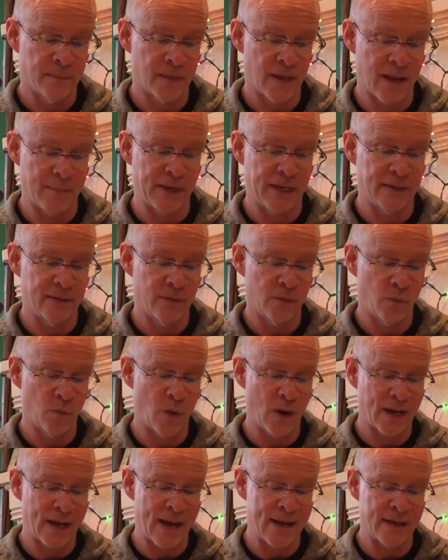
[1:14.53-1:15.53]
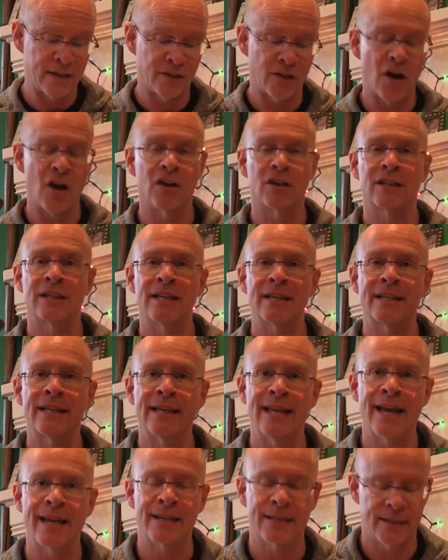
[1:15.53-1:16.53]
I mean, what kind of dog doesn't
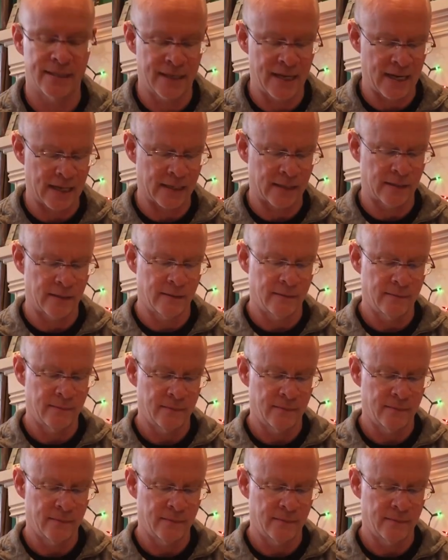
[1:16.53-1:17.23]
like sticks?